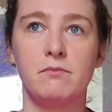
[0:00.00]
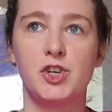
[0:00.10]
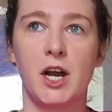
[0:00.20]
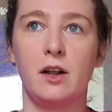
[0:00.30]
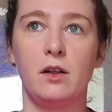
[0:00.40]

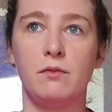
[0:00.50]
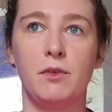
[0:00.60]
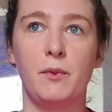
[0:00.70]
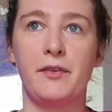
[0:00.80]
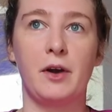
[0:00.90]
channel,
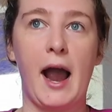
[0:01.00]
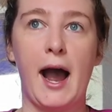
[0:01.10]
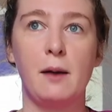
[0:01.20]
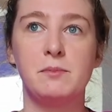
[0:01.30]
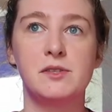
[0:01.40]
the weather
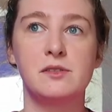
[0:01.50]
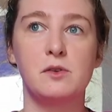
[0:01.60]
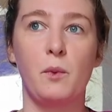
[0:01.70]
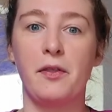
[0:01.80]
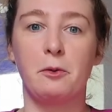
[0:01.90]
apps,
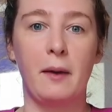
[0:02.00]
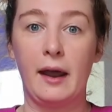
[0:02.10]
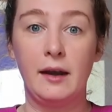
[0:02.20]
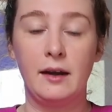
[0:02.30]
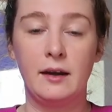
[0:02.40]
the
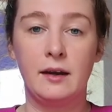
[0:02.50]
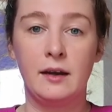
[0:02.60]
weathermen?